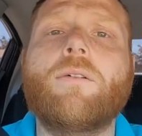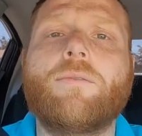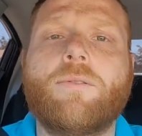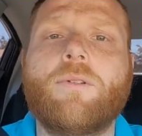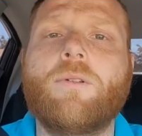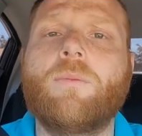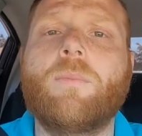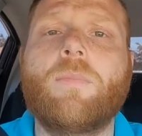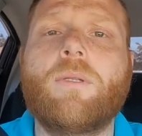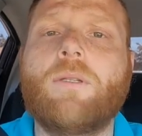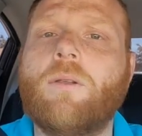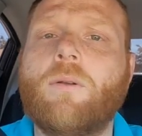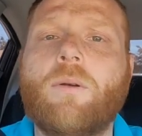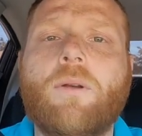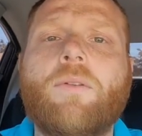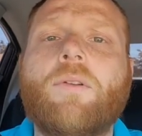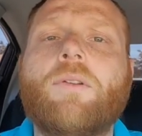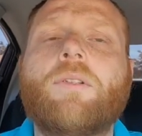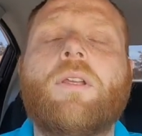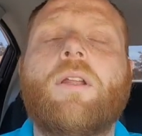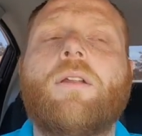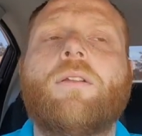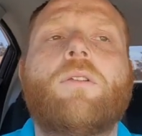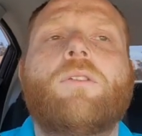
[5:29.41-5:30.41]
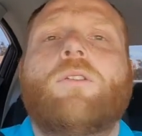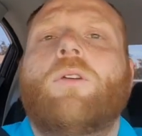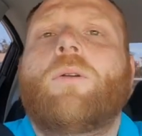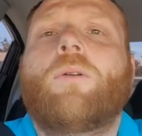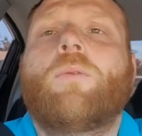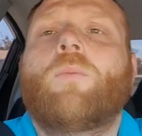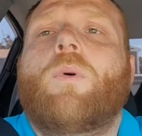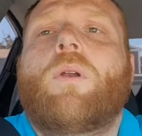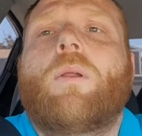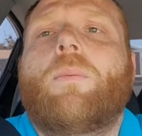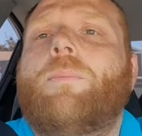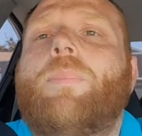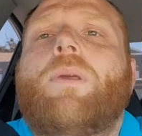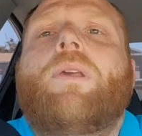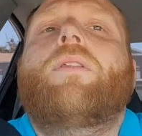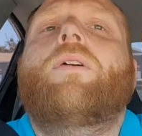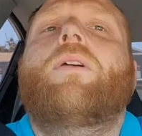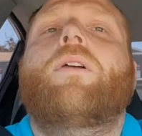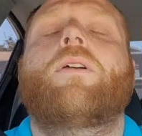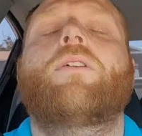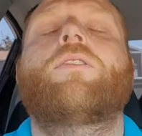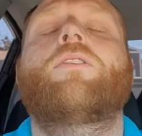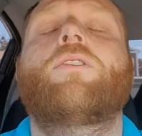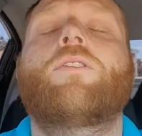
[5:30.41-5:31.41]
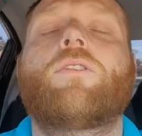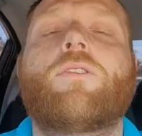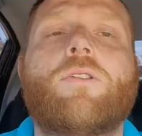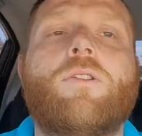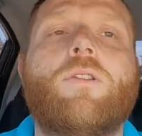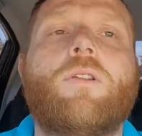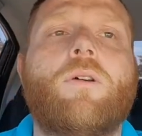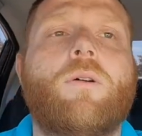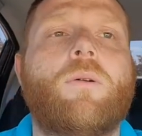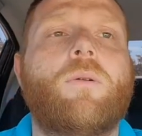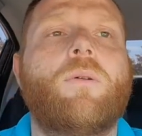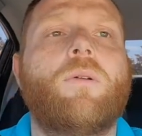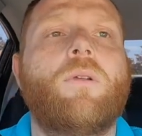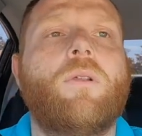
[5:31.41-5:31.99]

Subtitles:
Don't even have to go. Don't even want to be there because you just know.